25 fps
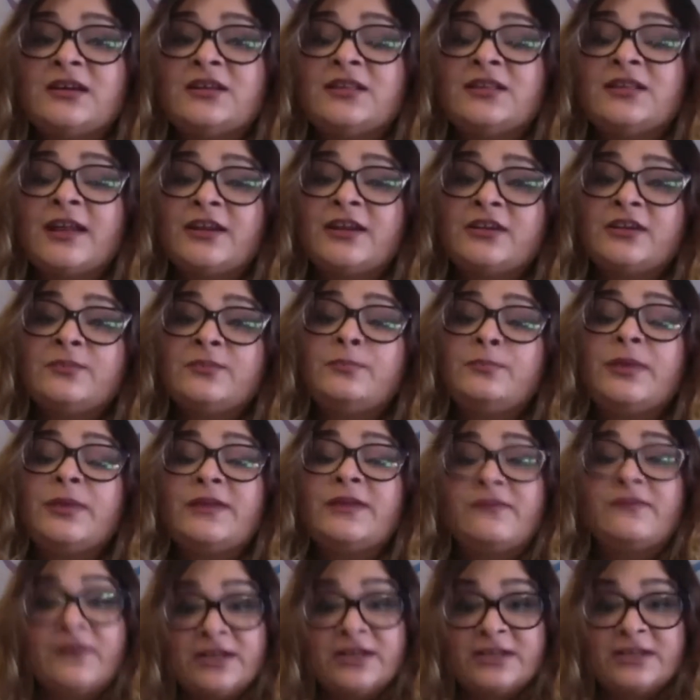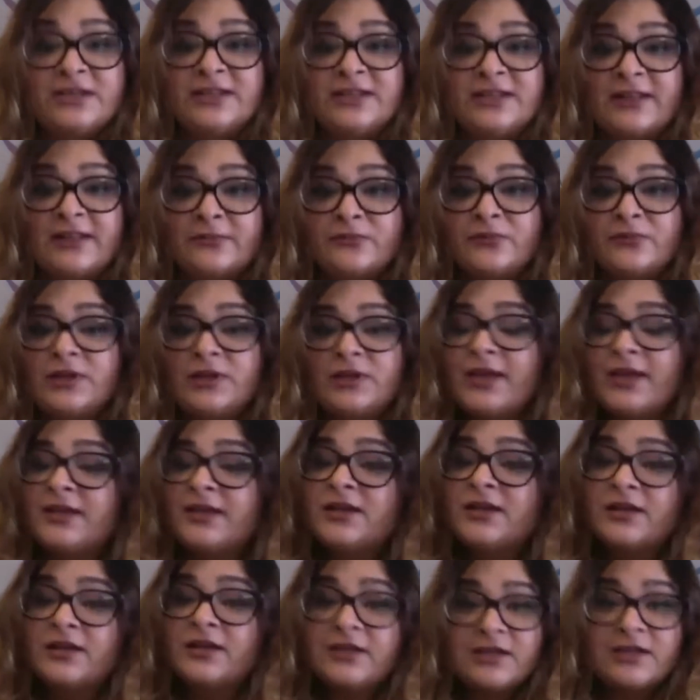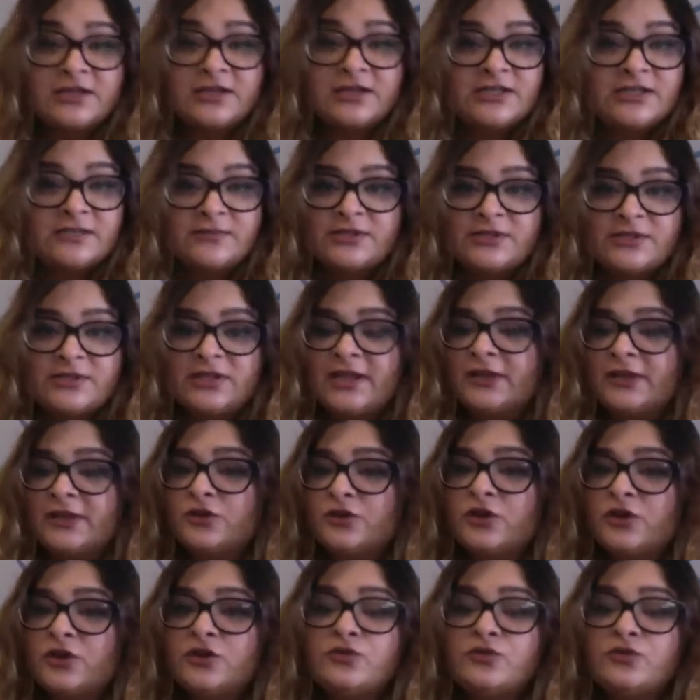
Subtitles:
that benefited them, like career tips, like